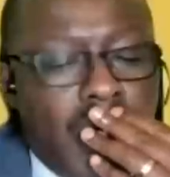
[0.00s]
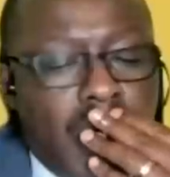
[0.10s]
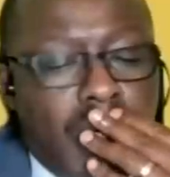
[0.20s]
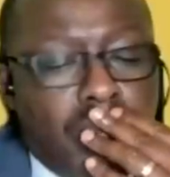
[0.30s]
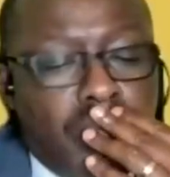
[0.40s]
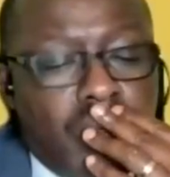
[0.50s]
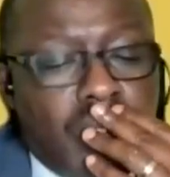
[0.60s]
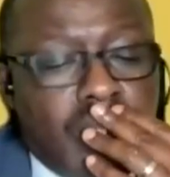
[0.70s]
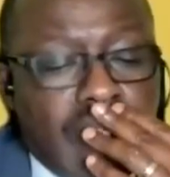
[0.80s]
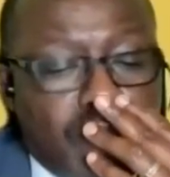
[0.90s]
Um,
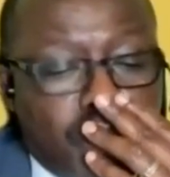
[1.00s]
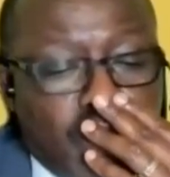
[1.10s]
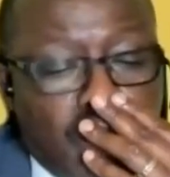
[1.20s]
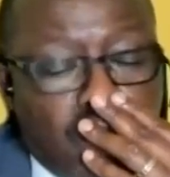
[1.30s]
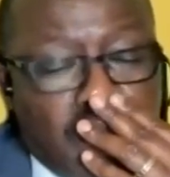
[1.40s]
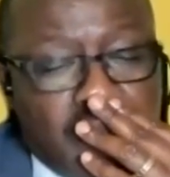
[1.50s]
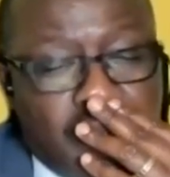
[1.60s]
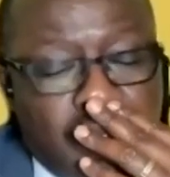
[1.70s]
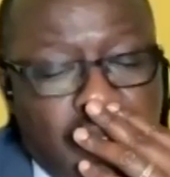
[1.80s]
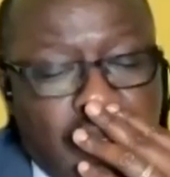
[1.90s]
thank you very
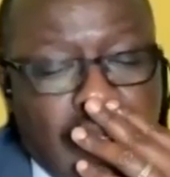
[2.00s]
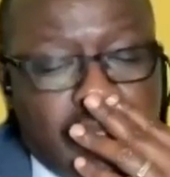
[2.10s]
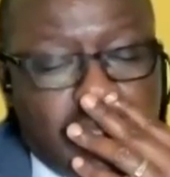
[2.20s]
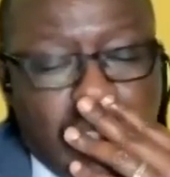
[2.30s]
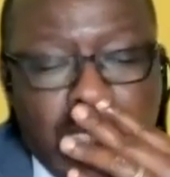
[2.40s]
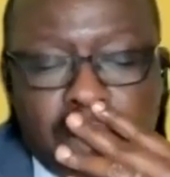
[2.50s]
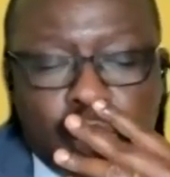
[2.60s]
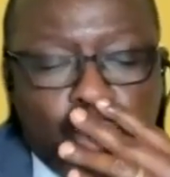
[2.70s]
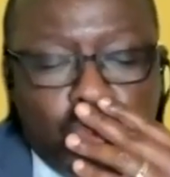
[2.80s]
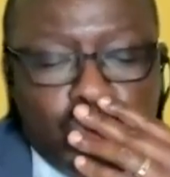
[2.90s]
much. Let's
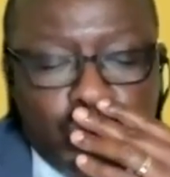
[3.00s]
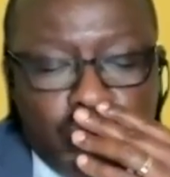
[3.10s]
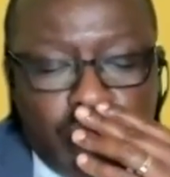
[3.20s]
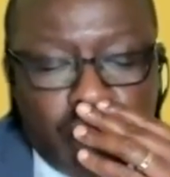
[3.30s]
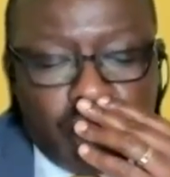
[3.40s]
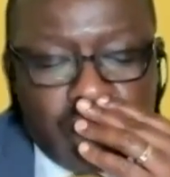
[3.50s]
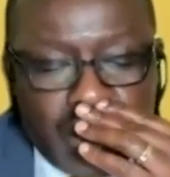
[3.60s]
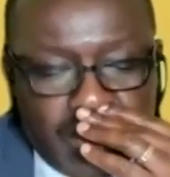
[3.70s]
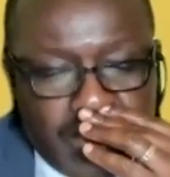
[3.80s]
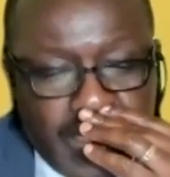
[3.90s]
let's go through your
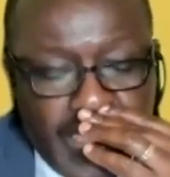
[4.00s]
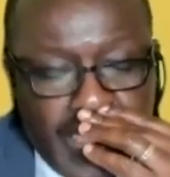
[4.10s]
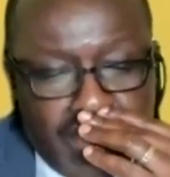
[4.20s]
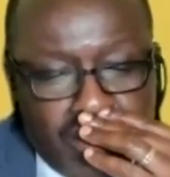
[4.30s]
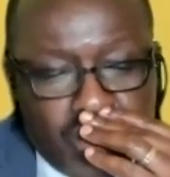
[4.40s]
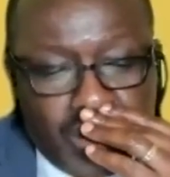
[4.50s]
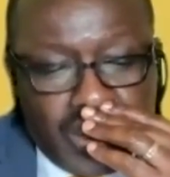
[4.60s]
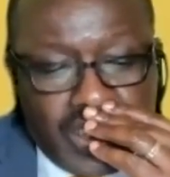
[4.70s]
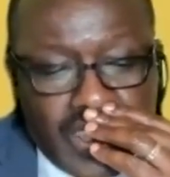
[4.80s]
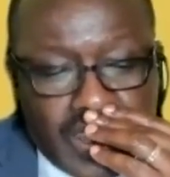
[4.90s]
contacts again,
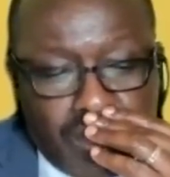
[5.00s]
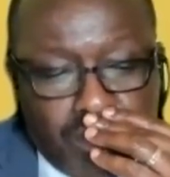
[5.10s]
just in case